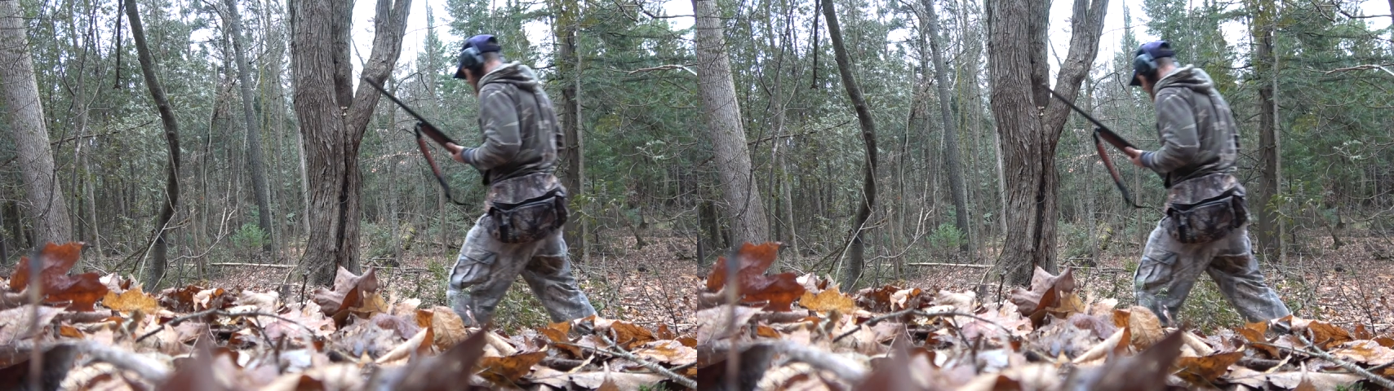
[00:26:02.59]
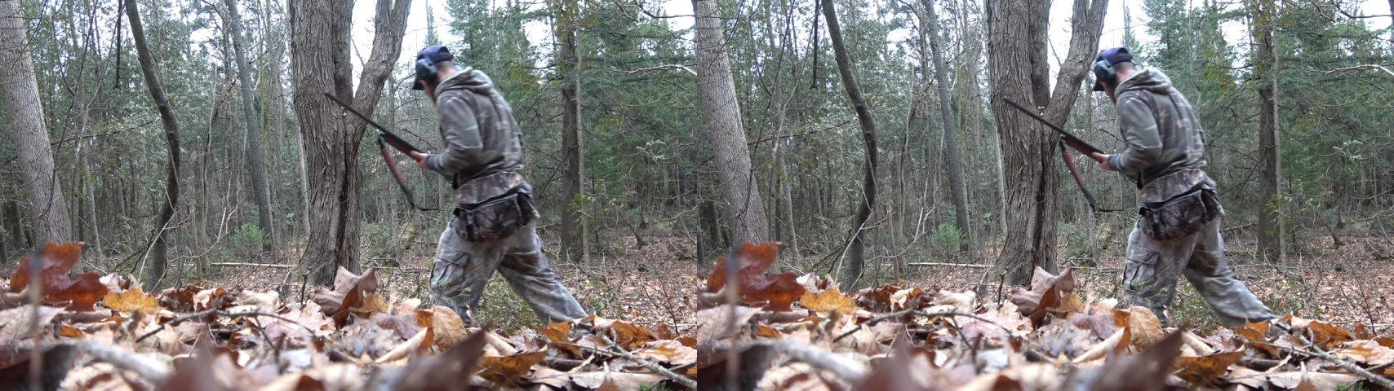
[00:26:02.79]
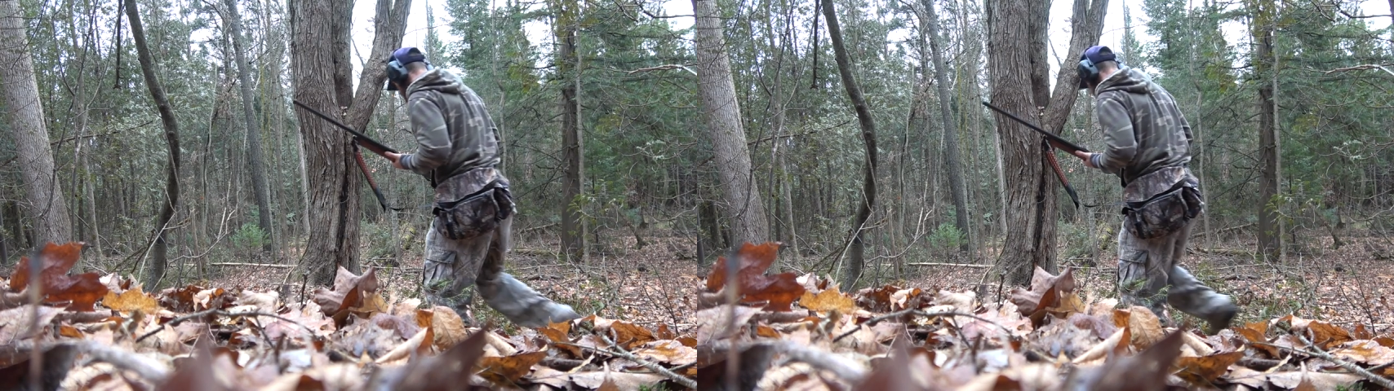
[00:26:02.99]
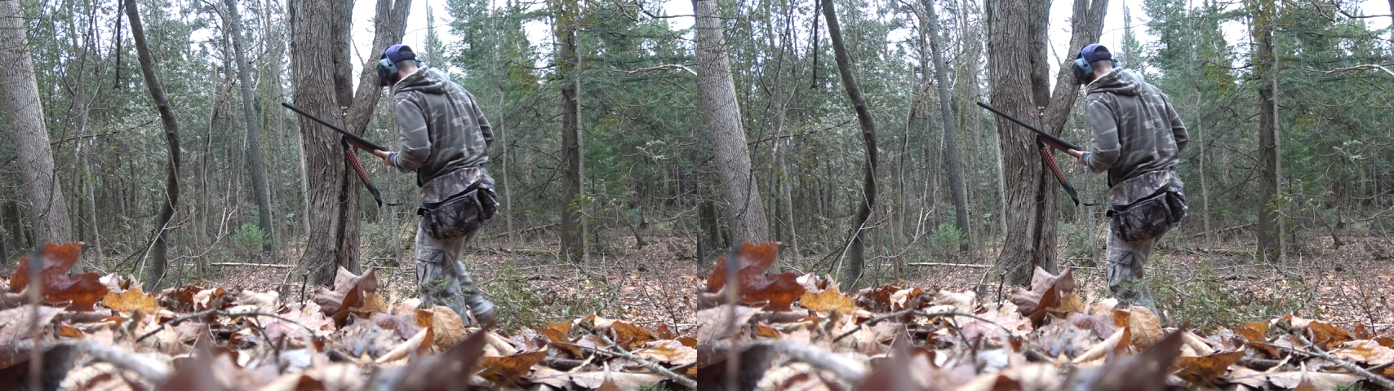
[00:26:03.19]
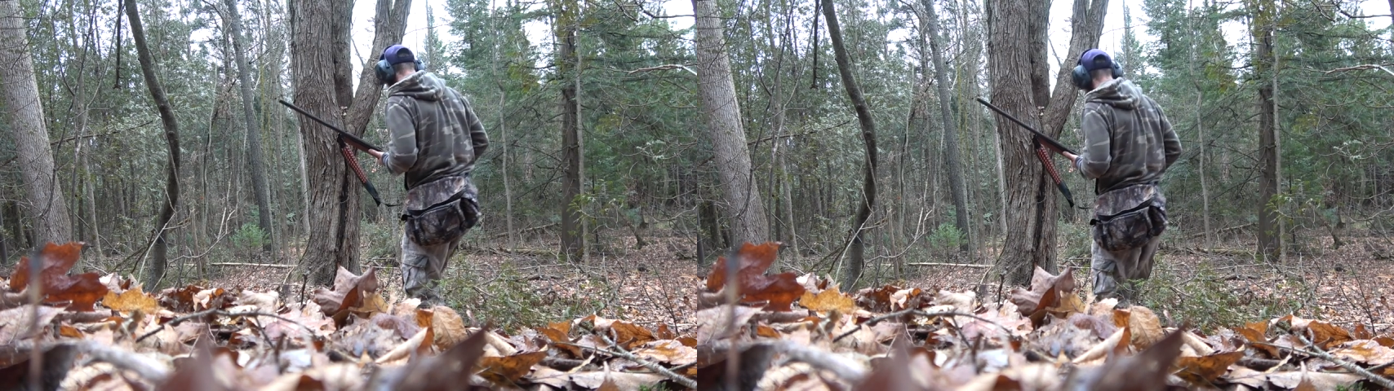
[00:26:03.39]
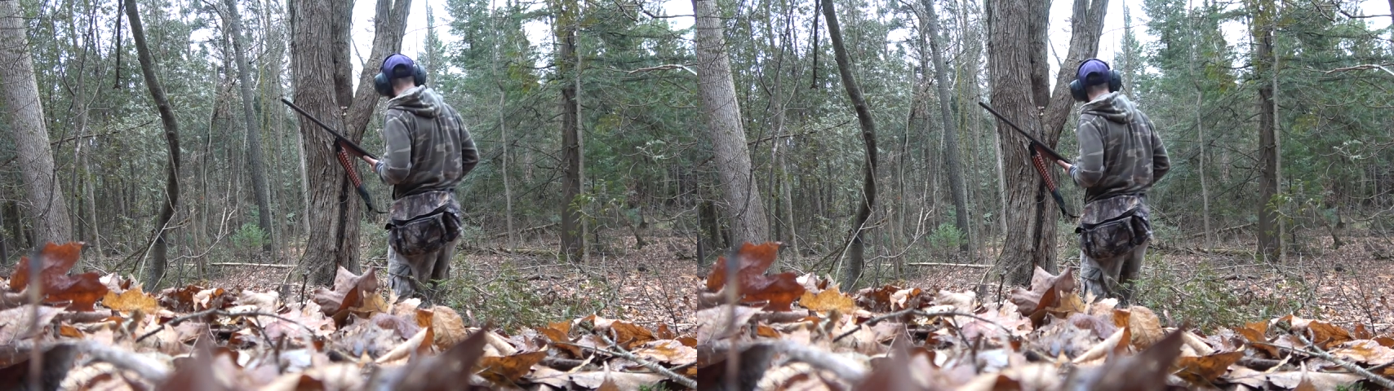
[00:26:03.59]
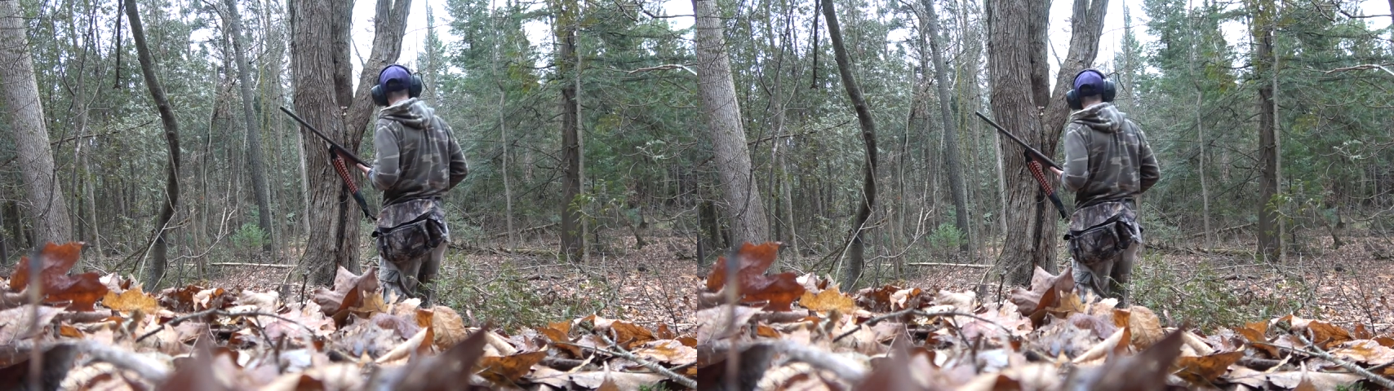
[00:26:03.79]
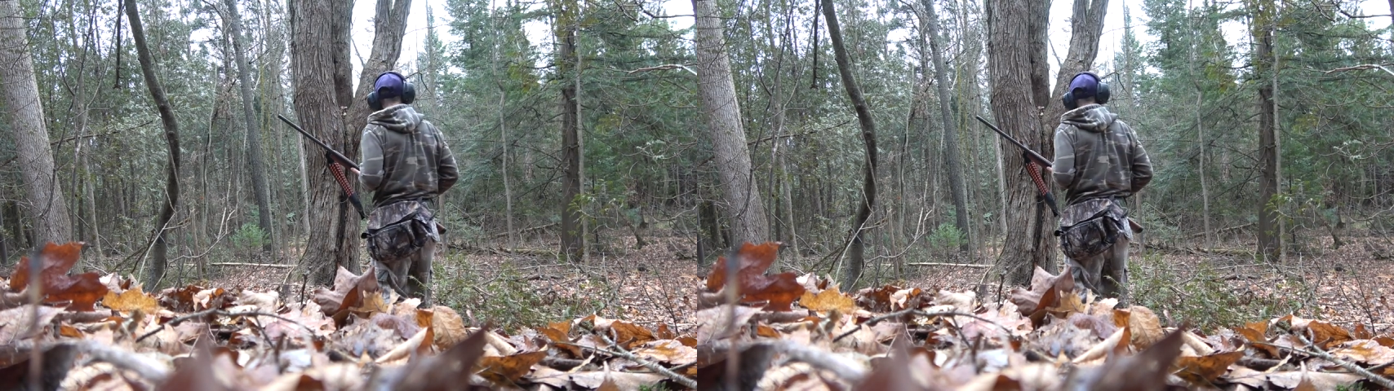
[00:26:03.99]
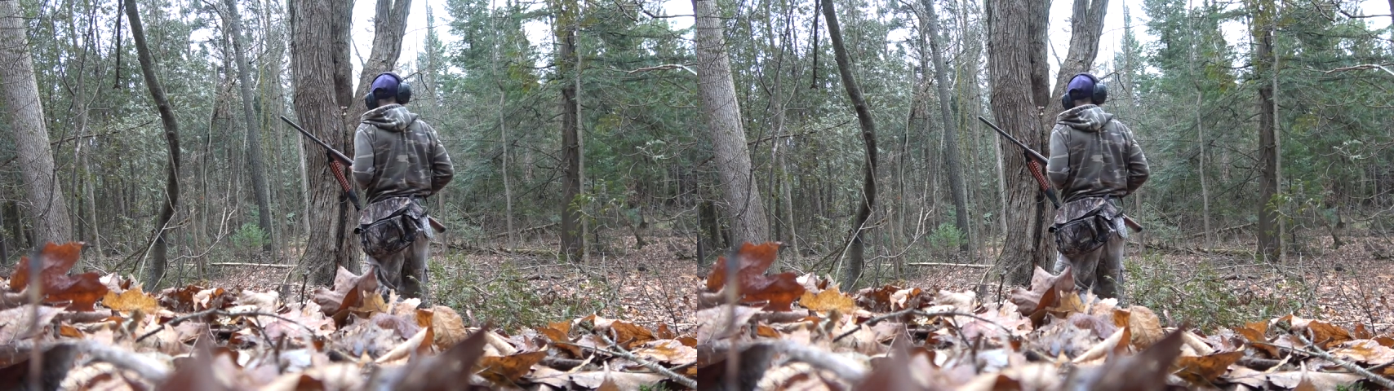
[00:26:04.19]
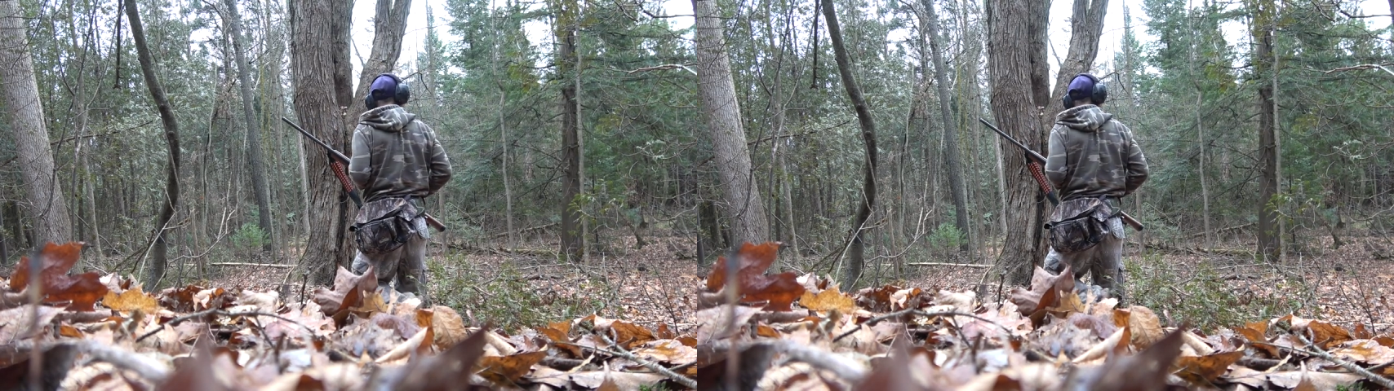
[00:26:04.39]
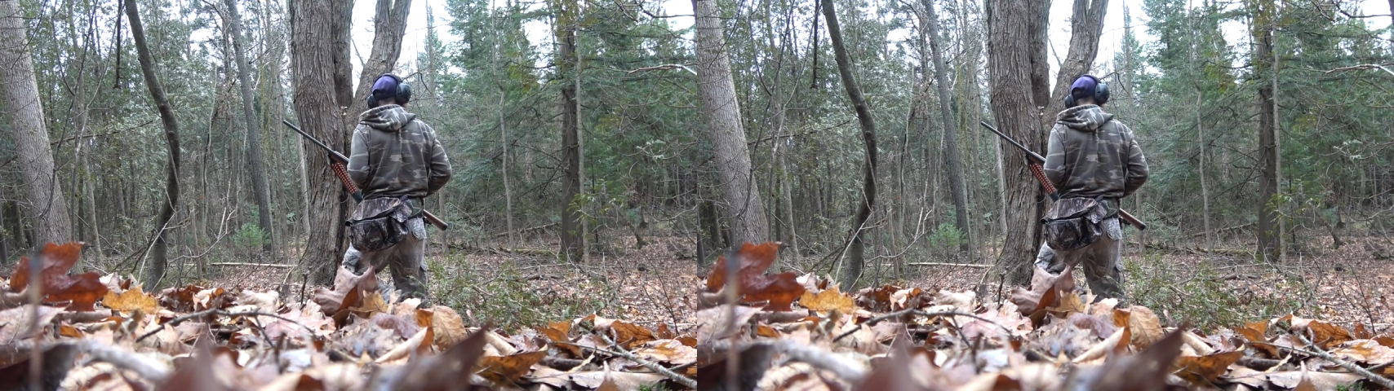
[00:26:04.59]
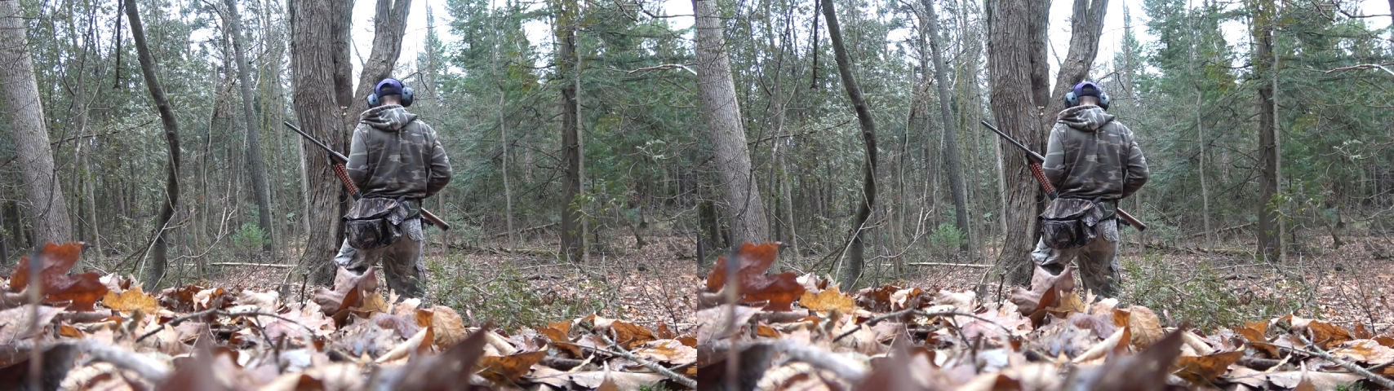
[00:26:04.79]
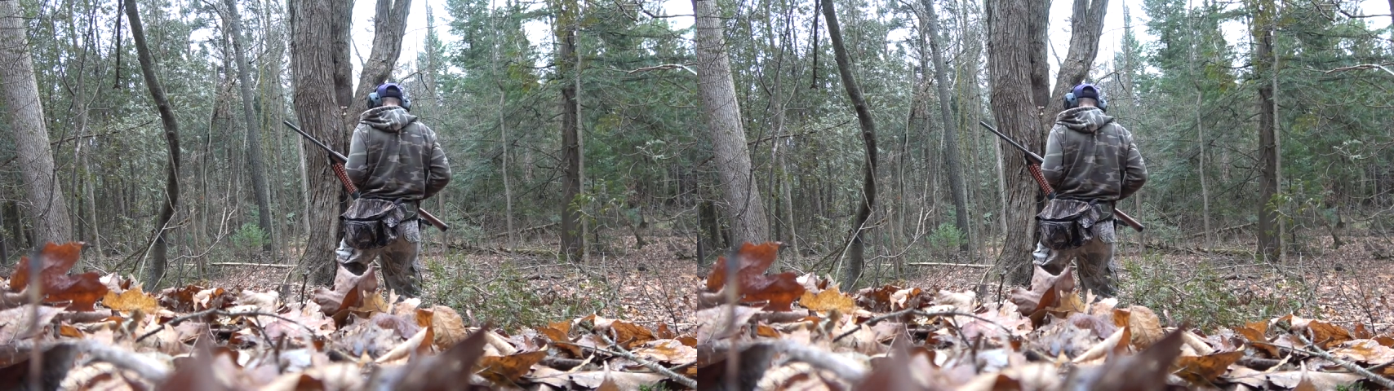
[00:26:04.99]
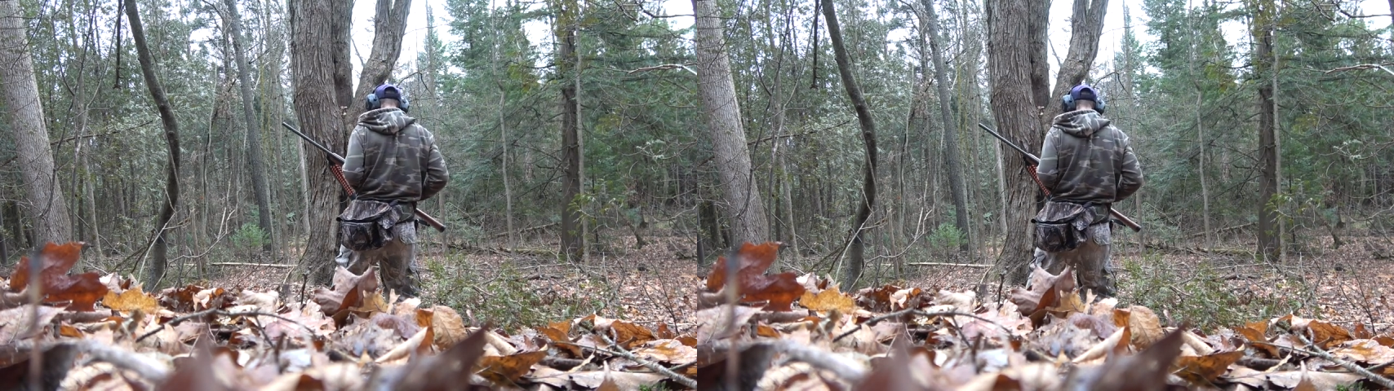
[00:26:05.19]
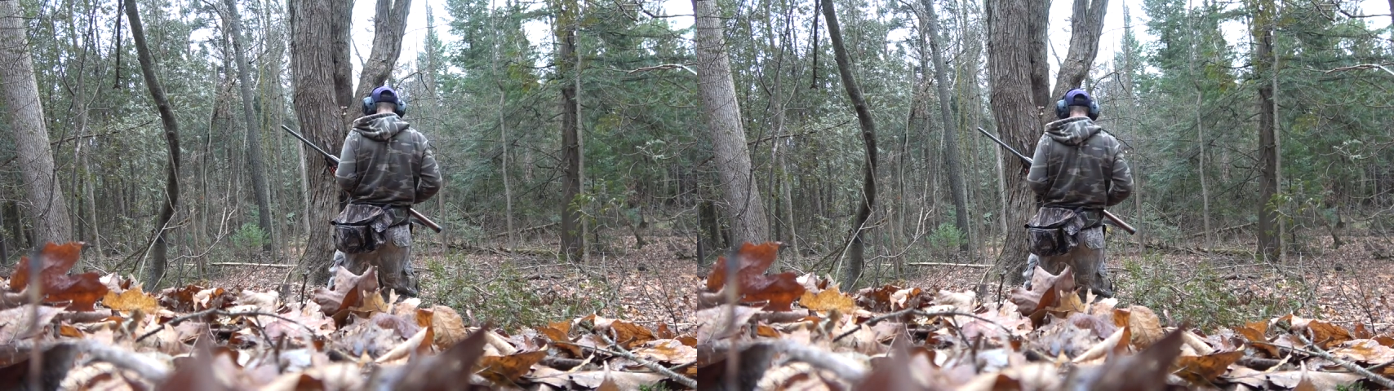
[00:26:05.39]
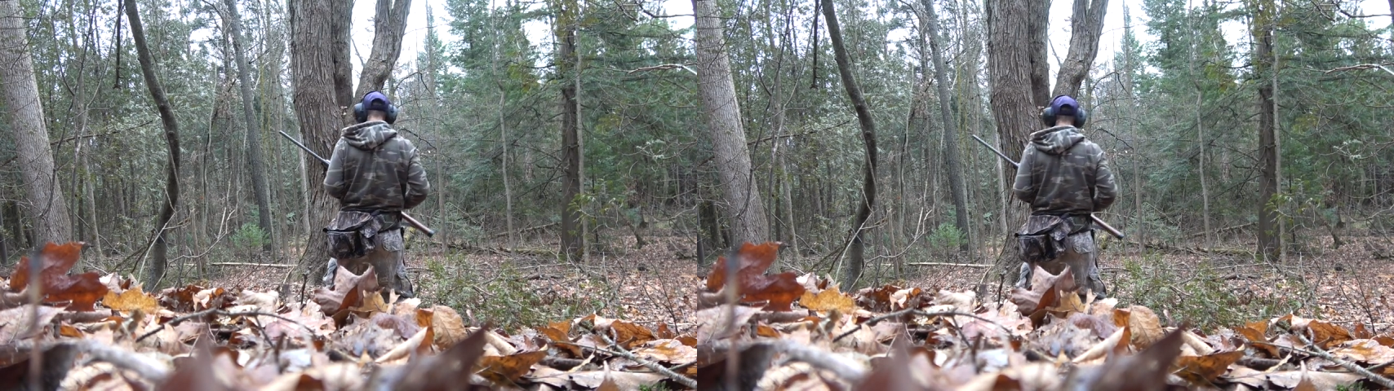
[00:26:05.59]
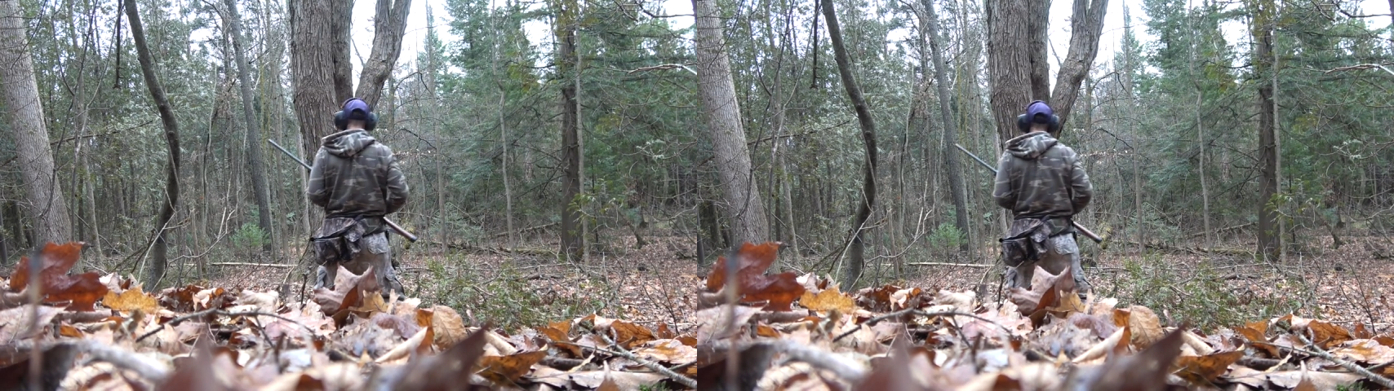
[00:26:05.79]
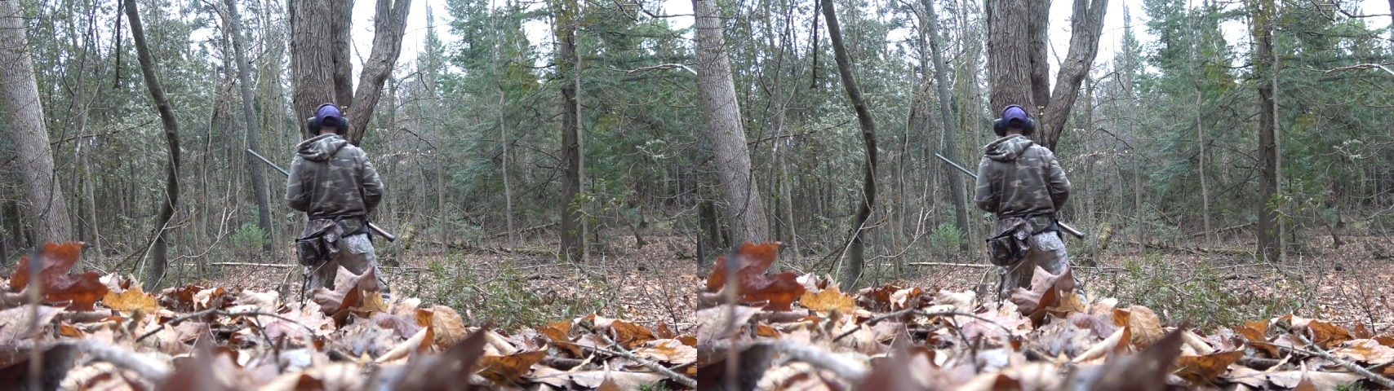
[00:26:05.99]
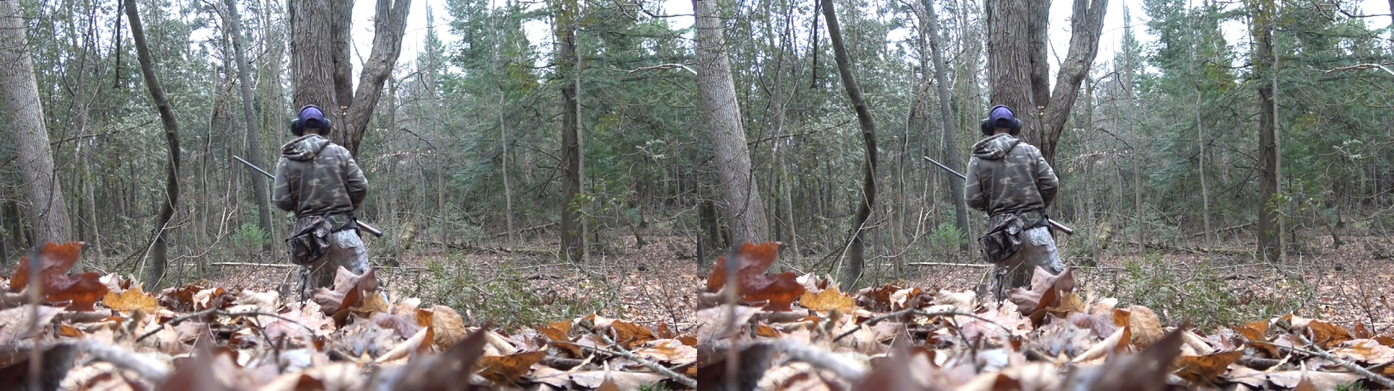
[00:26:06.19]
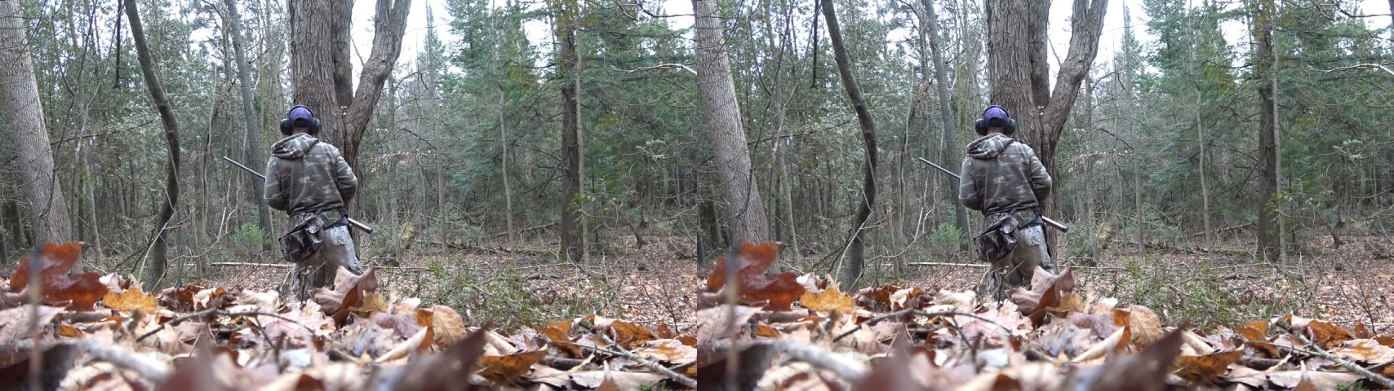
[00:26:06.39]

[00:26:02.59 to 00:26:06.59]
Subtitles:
(no speaker visible)